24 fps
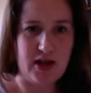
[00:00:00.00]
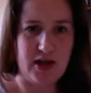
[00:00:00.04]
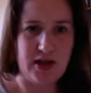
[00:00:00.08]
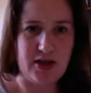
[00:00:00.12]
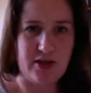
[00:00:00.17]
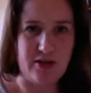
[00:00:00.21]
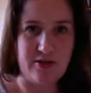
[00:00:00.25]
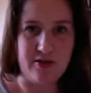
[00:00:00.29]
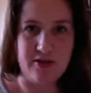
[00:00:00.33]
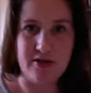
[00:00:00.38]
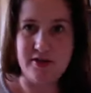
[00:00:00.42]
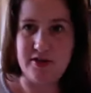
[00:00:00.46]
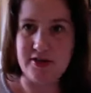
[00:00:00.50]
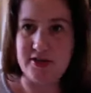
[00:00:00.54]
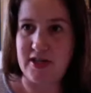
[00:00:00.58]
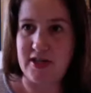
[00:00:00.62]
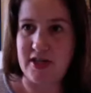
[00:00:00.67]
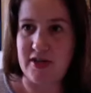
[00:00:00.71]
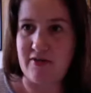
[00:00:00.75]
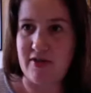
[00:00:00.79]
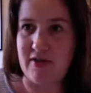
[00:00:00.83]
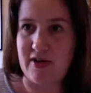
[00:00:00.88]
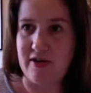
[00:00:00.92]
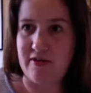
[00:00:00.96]
hang on,
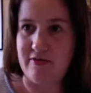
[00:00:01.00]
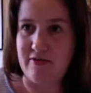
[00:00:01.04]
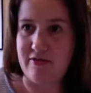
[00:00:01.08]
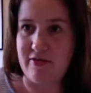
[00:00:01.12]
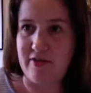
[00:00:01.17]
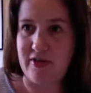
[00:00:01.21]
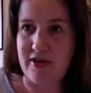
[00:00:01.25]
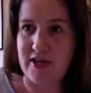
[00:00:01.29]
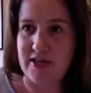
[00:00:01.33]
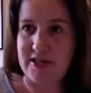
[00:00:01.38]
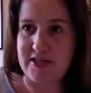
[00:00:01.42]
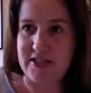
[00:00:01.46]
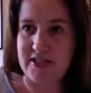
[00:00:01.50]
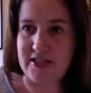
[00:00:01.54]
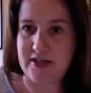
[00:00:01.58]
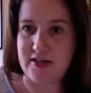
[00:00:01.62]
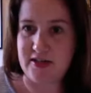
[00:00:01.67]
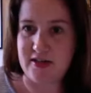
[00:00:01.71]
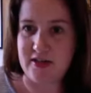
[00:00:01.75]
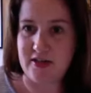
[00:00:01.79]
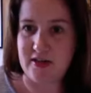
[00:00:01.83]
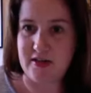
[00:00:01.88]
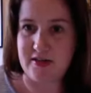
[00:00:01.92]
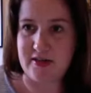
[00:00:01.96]
see if I can find it.
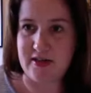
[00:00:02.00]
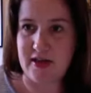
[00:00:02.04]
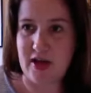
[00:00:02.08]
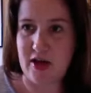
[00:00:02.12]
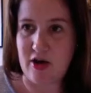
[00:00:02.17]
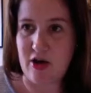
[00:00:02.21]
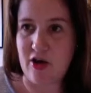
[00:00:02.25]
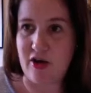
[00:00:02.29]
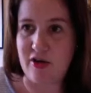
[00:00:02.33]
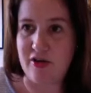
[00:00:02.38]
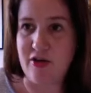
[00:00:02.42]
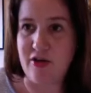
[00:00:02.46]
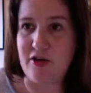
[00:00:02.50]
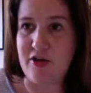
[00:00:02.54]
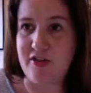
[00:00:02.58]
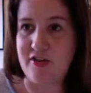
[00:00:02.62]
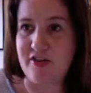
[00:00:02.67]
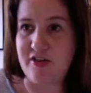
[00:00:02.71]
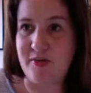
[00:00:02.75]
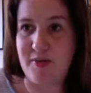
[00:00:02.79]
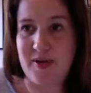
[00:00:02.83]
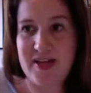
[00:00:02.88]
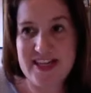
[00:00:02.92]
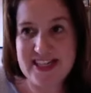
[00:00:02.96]
So, oh,
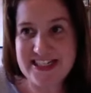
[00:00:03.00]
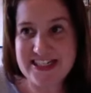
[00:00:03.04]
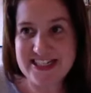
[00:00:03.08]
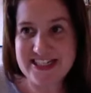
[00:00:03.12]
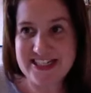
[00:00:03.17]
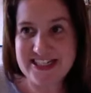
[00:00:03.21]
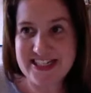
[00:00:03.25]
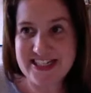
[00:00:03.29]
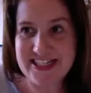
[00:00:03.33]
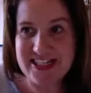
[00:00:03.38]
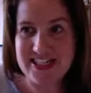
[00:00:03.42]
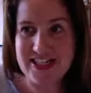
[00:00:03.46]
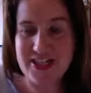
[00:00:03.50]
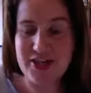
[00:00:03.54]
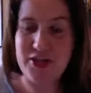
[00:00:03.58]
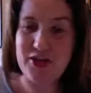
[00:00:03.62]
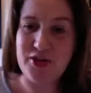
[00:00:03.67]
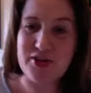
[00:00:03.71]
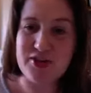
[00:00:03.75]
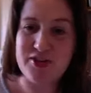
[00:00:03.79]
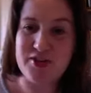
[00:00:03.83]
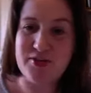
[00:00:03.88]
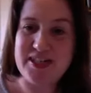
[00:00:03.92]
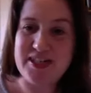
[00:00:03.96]
Hootsuite.
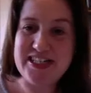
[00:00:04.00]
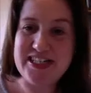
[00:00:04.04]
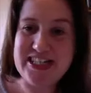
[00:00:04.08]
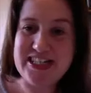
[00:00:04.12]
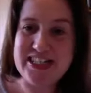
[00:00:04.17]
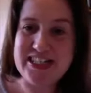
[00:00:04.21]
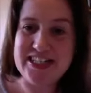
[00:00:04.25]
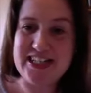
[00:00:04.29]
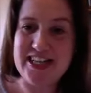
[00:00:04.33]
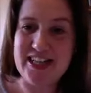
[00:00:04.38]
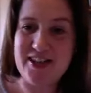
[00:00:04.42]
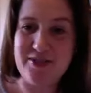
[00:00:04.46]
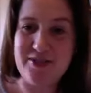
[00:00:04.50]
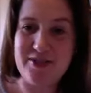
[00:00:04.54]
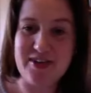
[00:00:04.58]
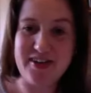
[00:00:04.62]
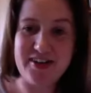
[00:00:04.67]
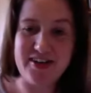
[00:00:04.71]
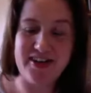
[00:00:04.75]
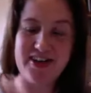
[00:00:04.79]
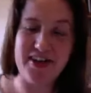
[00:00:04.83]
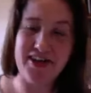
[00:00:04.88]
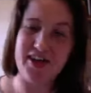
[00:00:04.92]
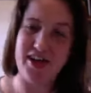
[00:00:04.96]
Hootsuite is another
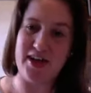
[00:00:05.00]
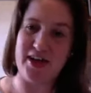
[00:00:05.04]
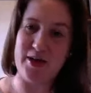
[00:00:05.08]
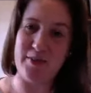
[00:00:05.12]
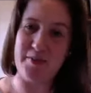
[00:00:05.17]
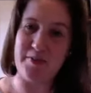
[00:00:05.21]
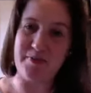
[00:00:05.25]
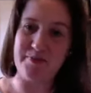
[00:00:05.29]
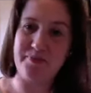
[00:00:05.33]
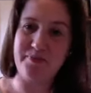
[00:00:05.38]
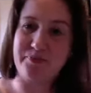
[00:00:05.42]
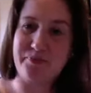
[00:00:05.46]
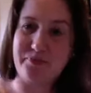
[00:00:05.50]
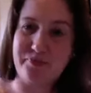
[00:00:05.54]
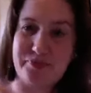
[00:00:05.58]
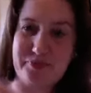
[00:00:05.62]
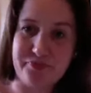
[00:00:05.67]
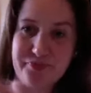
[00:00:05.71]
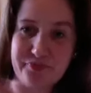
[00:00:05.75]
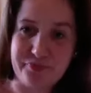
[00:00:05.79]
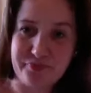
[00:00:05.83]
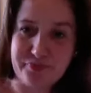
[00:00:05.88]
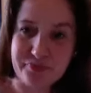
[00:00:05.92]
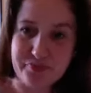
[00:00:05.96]
one. Um,
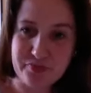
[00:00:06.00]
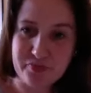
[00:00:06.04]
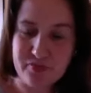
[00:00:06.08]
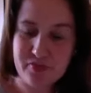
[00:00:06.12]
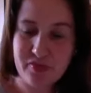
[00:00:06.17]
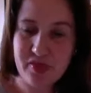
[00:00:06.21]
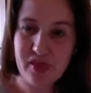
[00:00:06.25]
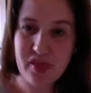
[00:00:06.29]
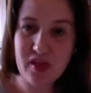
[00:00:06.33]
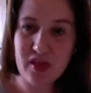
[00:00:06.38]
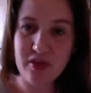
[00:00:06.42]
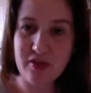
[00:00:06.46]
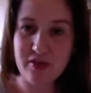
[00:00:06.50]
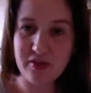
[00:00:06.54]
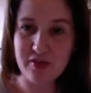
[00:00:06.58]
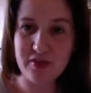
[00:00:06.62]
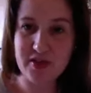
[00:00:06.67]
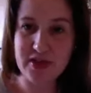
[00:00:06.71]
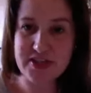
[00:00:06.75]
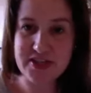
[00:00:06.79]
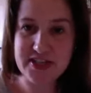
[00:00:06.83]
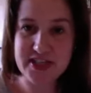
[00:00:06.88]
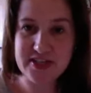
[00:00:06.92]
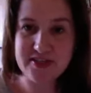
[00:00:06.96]
so
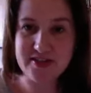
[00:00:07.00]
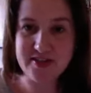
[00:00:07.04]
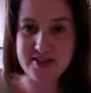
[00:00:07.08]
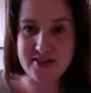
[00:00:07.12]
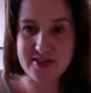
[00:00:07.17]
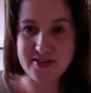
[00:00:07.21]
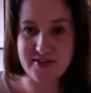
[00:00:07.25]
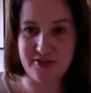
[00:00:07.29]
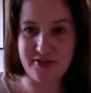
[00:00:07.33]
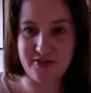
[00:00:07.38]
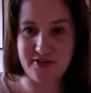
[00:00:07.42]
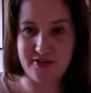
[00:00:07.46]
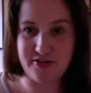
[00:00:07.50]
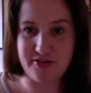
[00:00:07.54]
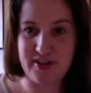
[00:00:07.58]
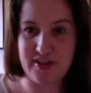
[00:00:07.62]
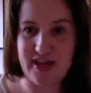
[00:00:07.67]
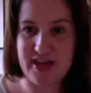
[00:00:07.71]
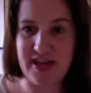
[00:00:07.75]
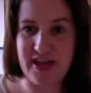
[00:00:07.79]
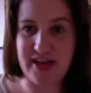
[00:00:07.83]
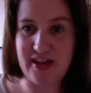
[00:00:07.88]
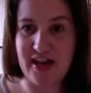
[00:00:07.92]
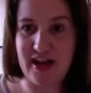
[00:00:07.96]
I test through
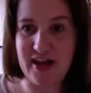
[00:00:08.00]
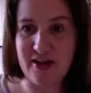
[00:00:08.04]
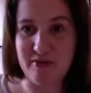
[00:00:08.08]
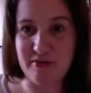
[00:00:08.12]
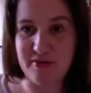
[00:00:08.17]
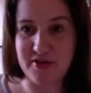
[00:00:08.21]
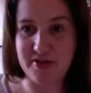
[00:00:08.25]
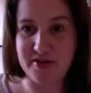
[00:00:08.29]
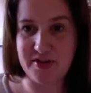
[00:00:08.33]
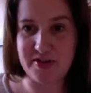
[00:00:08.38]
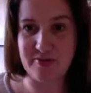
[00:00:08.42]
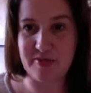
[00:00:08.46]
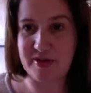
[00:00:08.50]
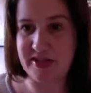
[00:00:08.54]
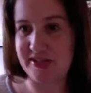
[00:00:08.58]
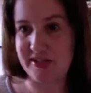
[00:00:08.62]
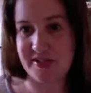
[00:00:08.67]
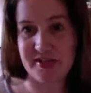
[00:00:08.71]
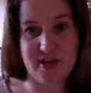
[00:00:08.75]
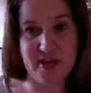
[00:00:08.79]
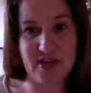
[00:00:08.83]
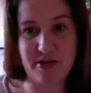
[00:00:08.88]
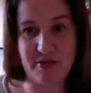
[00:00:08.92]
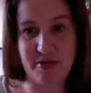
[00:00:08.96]
there, like what's the
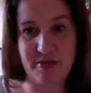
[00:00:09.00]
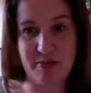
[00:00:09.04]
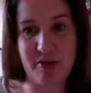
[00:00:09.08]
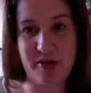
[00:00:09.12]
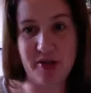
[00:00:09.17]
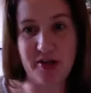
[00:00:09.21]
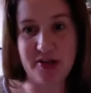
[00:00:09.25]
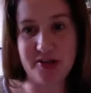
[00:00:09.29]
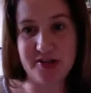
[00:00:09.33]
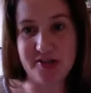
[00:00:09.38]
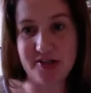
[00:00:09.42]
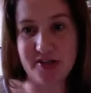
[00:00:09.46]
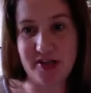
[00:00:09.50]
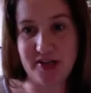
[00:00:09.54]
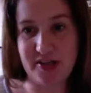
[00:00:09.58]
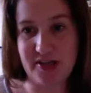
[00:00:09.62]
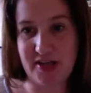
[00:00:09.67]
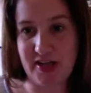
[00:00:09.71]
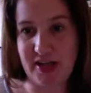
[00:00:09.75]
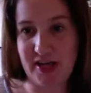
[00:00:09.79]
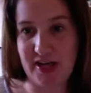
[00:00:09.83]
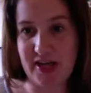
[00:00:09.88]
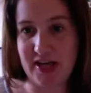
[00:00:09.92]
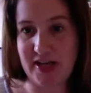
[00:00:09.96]
best time to post so
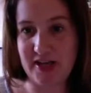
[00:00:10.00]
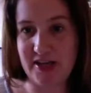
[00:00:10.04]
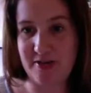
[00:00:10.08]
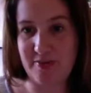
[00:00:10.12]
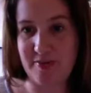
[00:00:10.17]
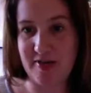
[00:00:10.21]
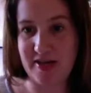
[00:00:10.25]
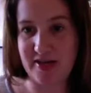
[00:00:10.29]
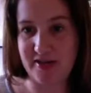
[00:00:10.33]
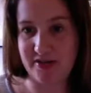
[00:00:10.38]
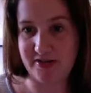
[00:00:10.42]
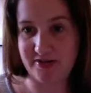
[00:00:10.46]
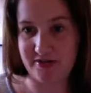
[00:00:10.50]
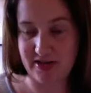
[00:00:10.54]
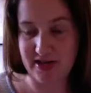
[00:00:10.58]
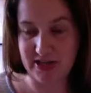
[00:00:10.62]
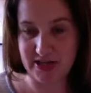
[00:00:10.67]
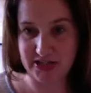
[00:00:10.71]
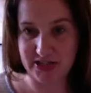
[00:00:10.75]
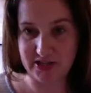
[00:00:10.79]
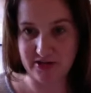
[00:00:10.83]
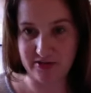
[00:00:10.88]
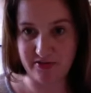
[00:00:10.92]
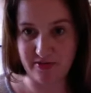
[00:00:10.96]
that you get the biggest
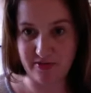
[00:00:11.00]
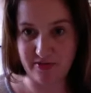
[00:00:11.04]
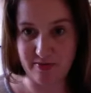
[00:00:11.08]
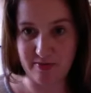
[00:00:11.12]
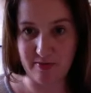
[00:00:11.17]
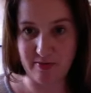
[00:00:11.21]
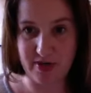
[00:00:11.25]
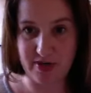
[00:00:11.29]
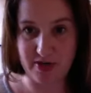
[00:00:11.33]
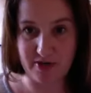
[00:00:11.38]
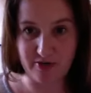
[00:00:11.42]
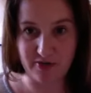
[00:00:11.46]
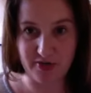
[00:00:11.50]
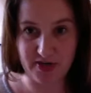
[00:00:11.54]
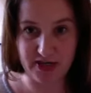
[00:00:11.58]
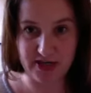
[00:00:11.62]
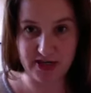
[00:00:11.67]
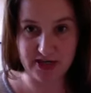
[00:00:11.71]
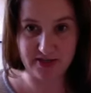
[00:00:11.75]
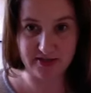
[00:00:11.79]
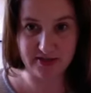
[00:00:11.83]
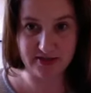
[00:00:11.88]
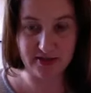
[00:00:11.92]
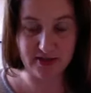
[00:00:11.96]
reaction from an
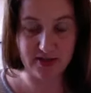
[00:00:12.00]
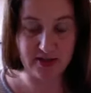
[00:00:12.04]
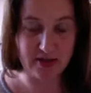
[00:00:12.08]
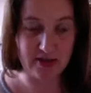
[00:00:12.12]
audience.